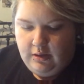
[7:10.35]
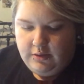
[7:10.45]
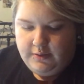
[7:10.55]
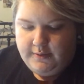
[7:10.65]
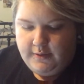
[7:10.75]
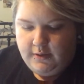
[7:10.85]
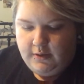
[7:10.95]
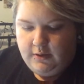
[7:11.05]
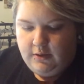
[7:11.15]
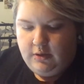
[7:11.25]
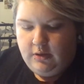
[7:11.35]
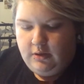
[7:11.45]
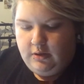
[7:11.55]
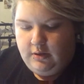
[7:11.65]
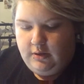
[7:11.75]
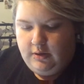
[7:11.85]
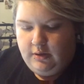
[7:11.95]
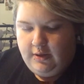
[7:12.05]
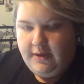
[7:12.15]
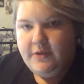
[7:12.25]
So
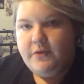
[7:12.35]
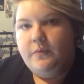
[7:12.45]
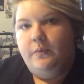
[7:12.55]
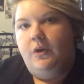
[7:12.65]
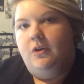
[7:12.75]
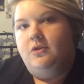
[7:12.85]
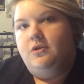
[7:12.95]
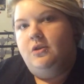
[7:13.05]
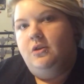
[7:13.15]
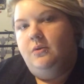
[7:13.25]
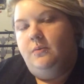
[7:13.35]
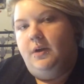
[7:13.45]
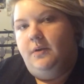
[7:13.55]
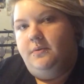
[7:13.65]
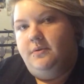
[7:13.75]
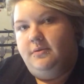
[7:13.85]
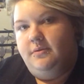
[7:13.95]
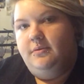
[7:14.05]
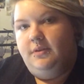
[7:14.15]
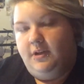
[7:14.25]
this was when I was
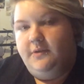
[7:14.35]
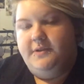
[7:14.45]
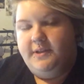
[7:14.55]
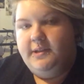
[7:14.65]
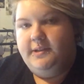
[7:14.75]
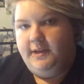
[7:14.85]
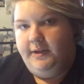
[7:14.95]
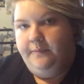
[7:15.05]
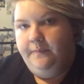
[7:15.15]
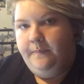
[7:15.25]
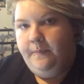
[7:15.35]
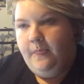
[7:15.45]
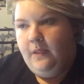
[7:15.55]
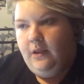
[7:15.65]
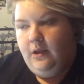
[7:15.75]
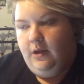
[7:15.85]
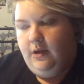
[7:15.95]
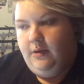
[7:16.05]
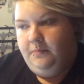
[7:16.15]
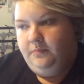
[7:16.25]
16.
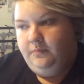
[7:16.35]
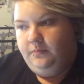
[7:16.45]
I